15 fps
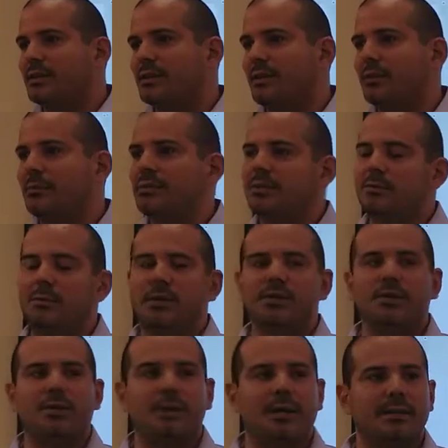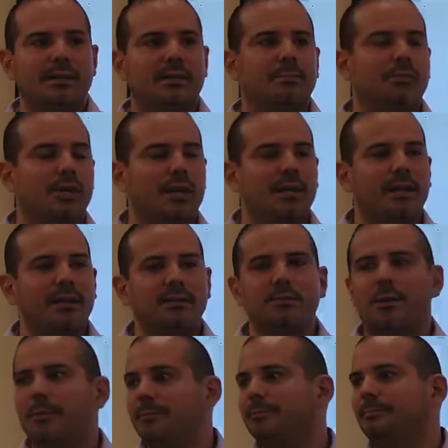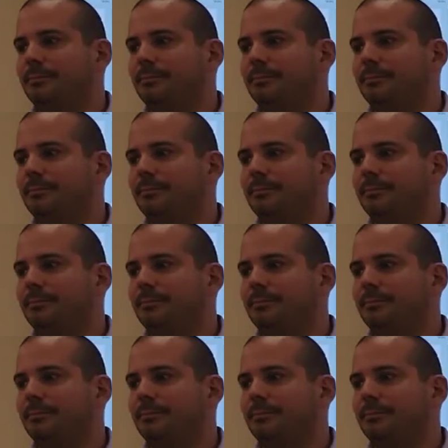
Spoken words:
So just make sure you guys keep track of that as well.